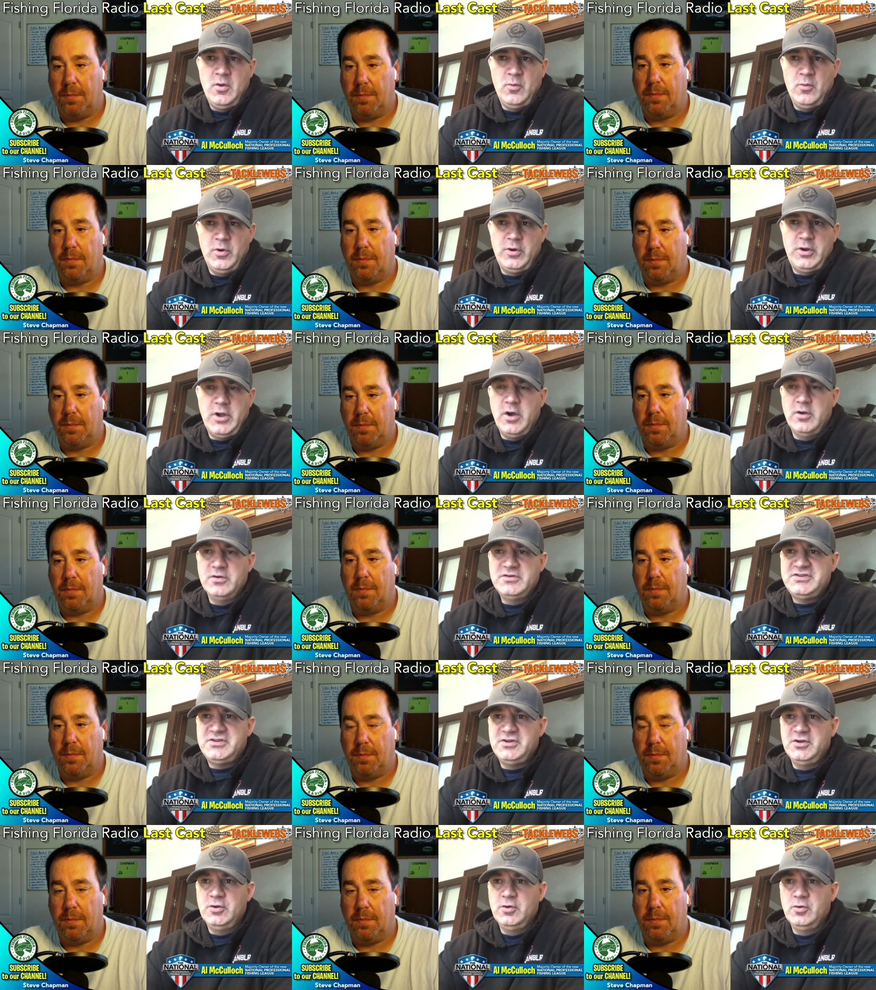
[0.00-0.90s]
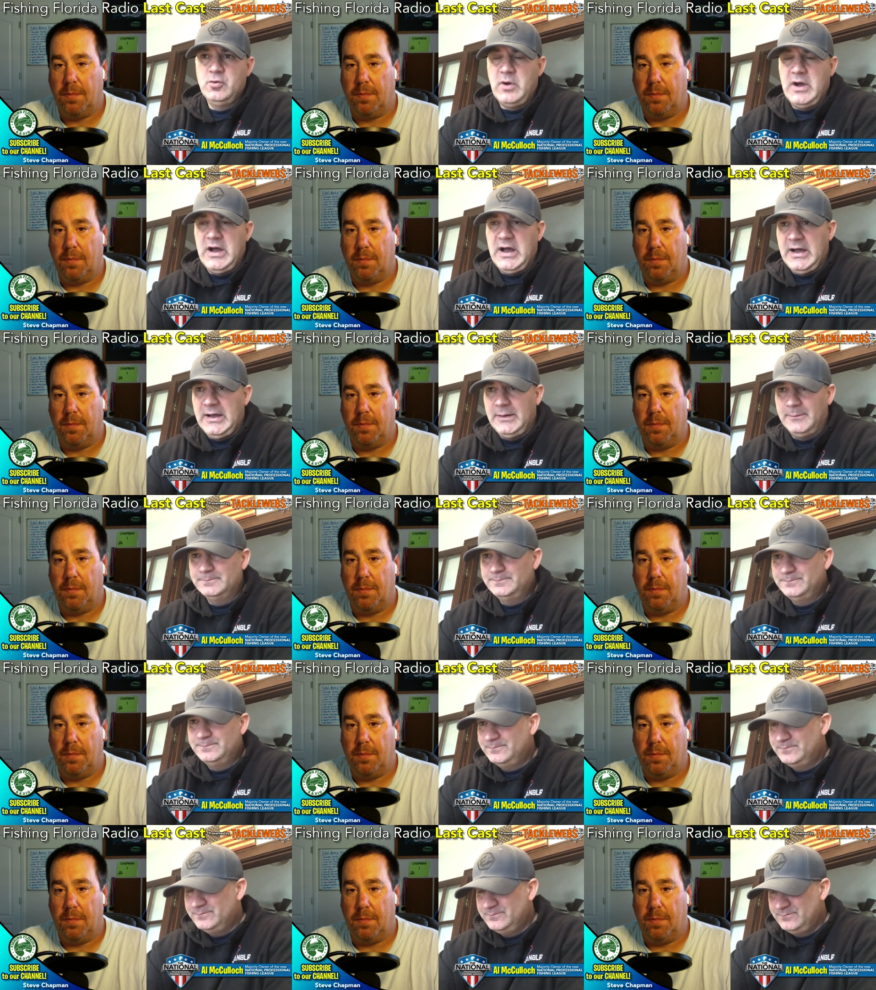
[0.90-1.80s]
Speaker 1: We'll go to, um,
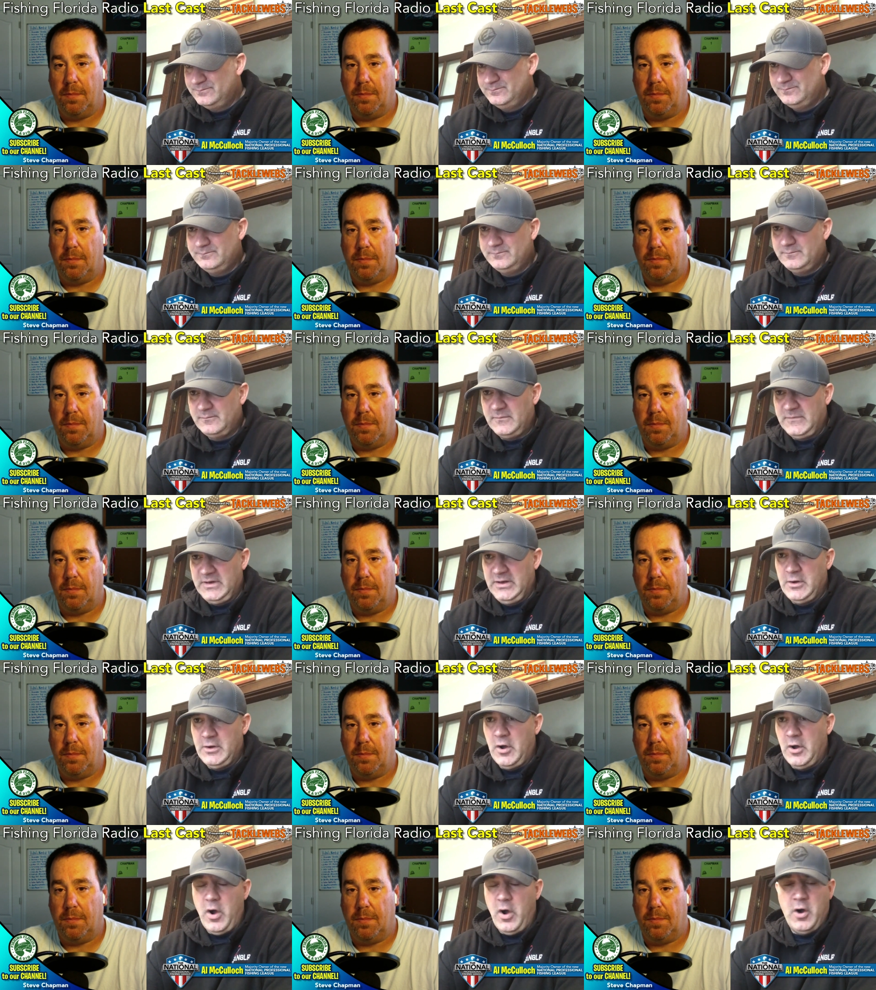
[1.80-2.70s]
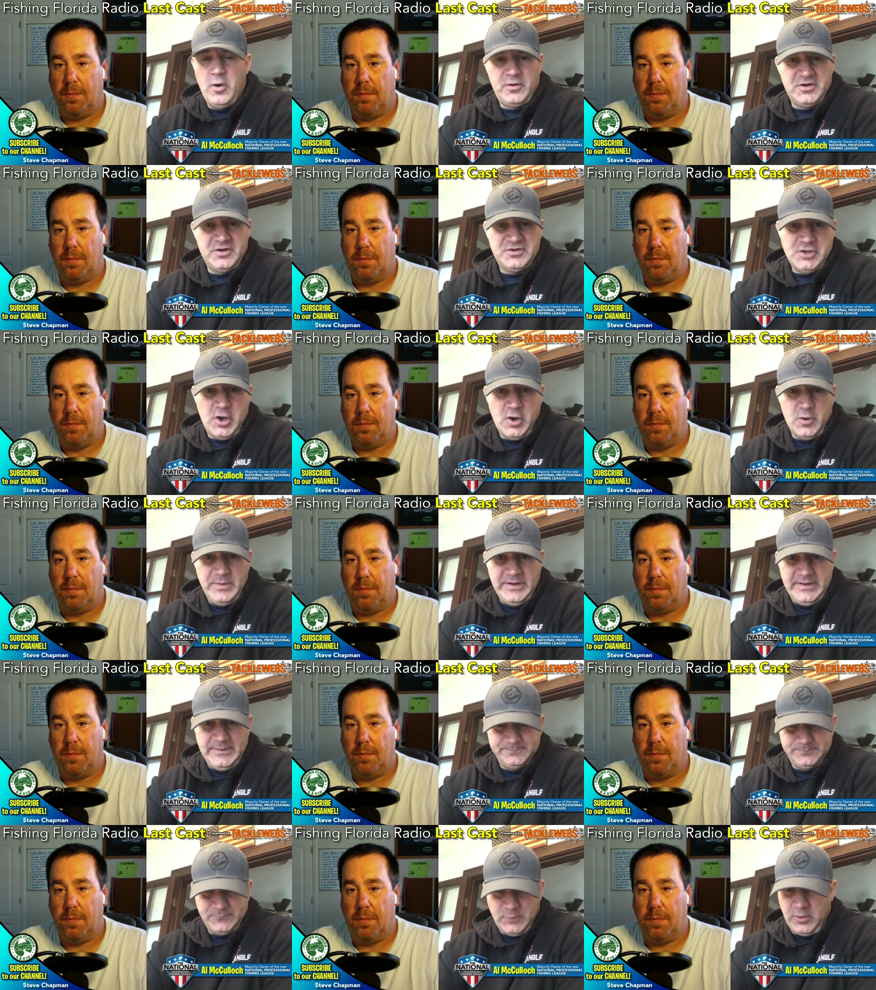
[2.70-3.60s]
you know,
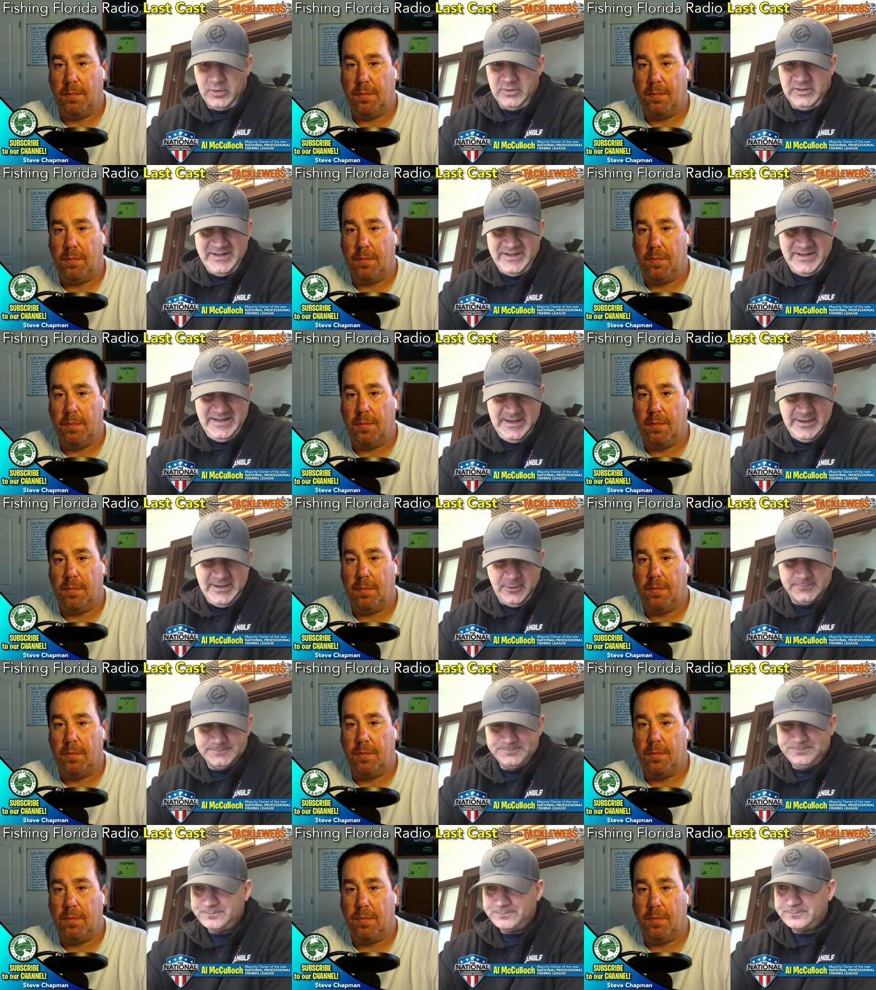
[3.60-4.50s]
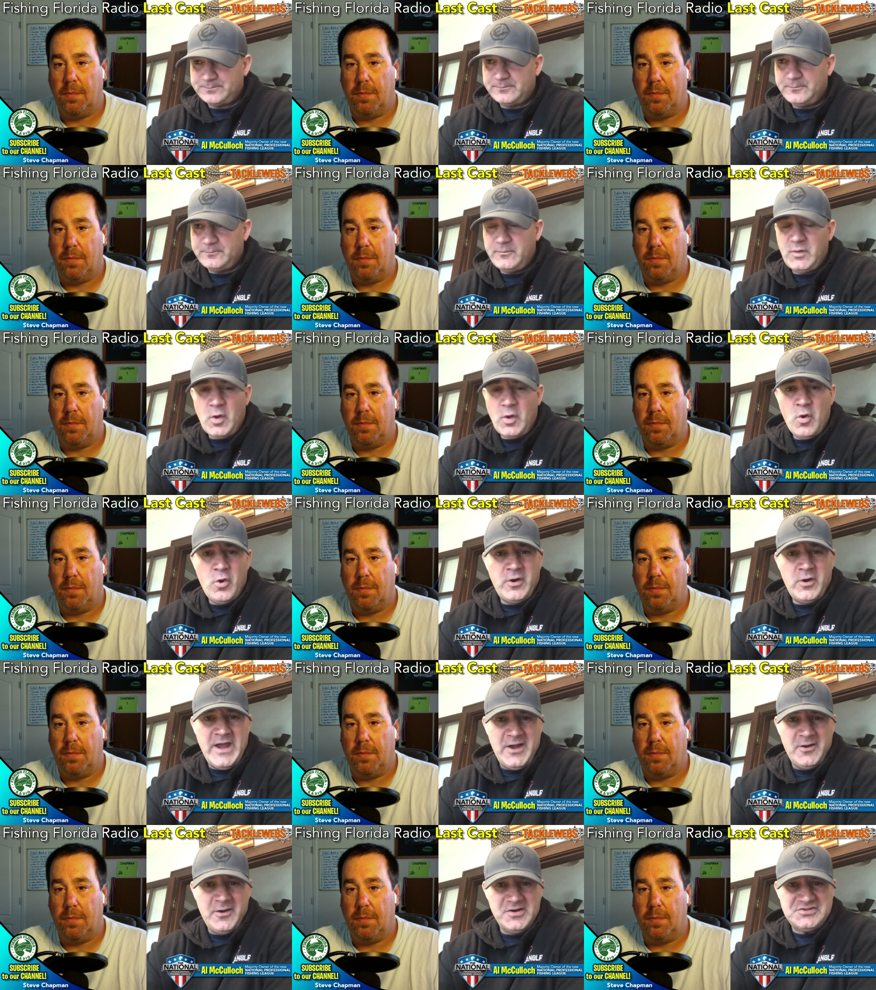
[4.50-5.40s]
Okeechobee or Lanier
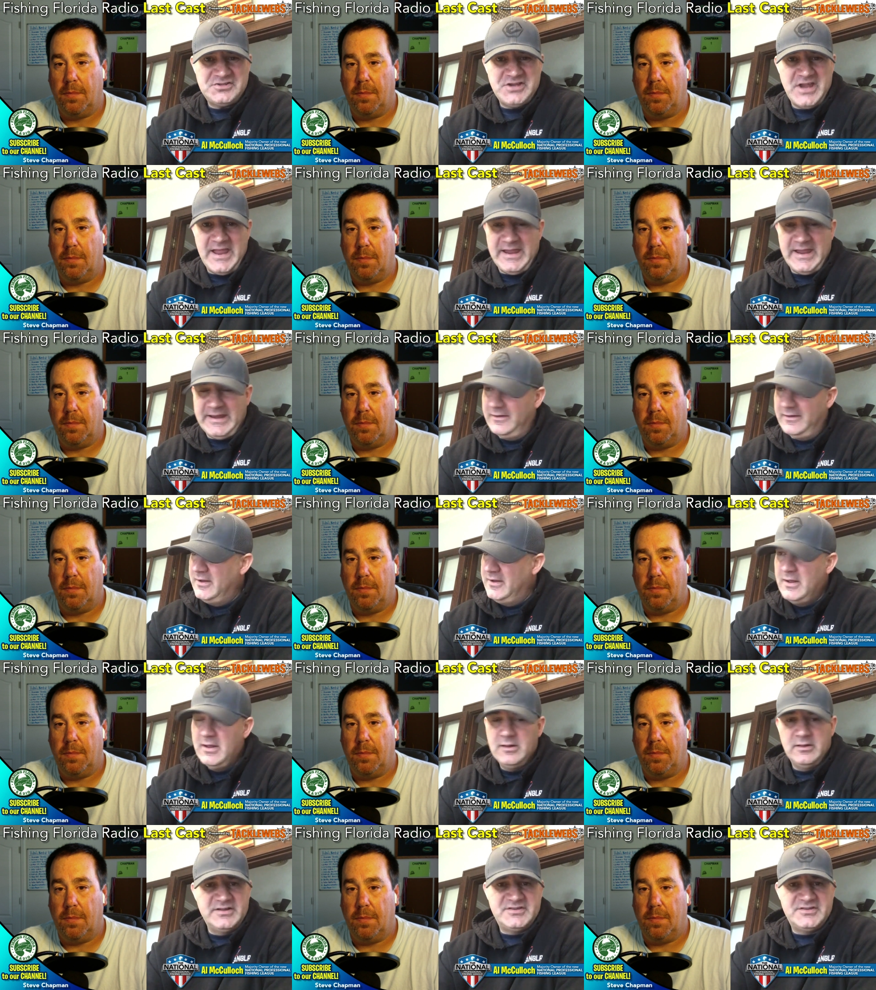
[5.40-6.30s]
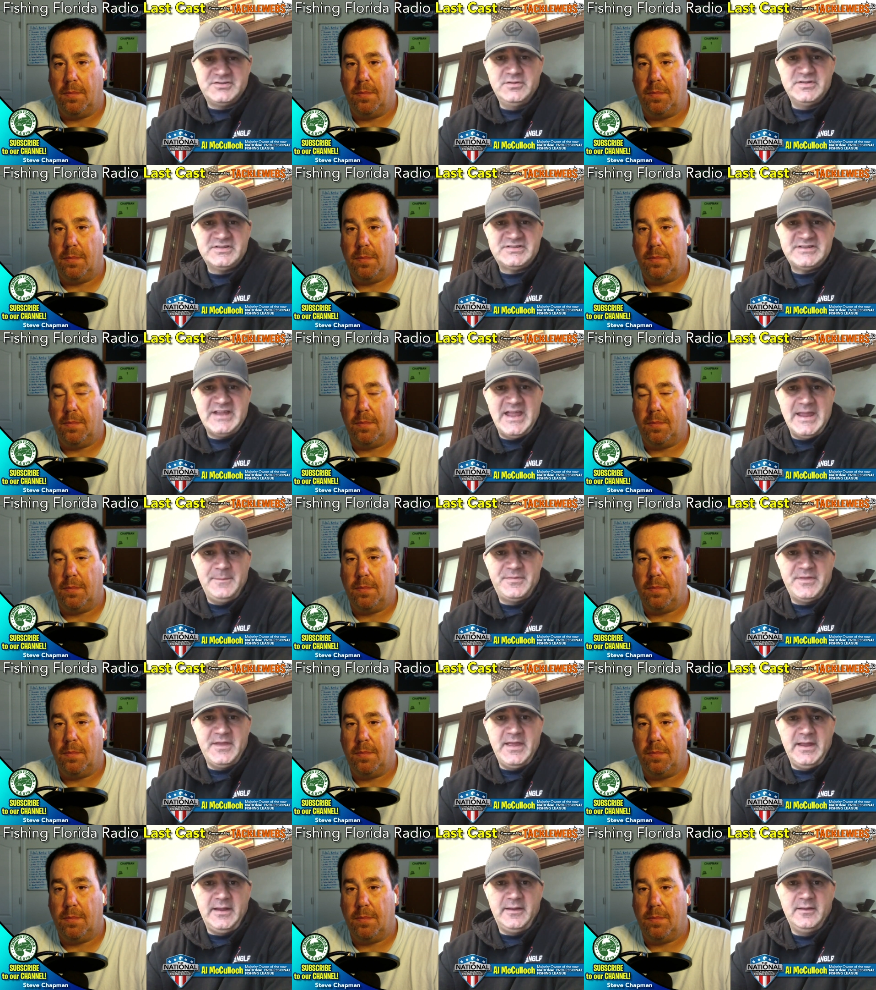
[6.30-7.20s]
or Harris Chain. Let's do the same
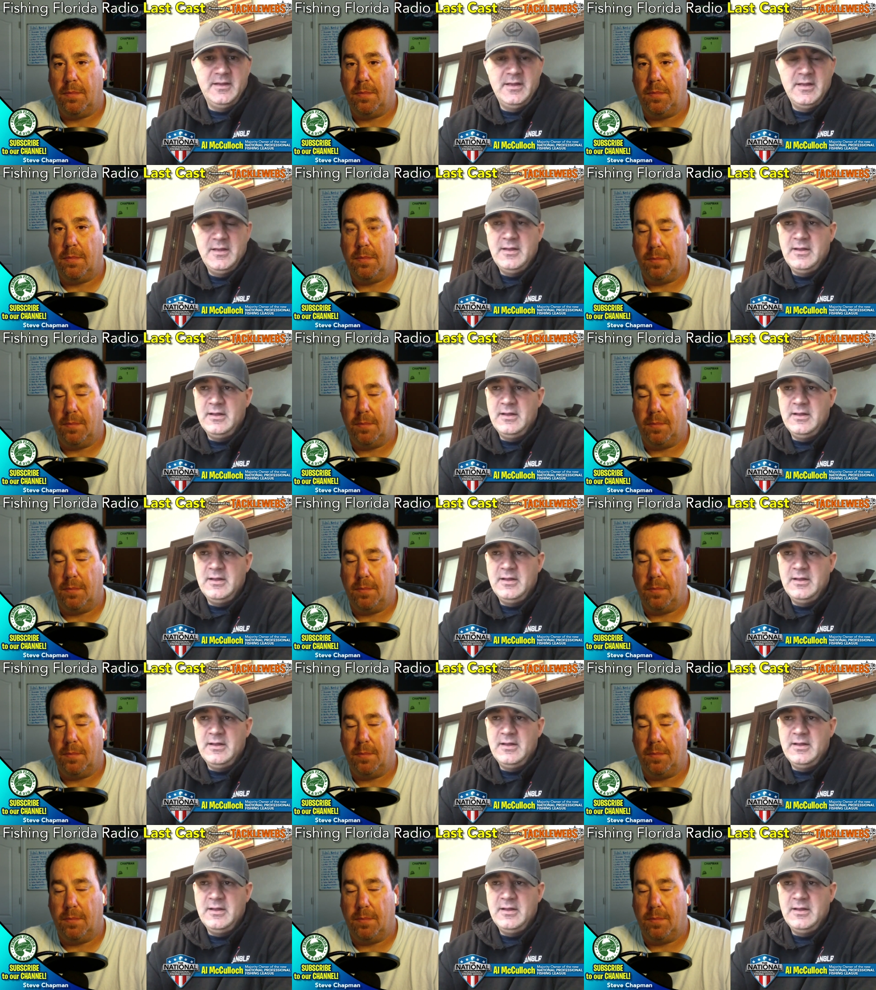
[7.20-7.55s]
thing.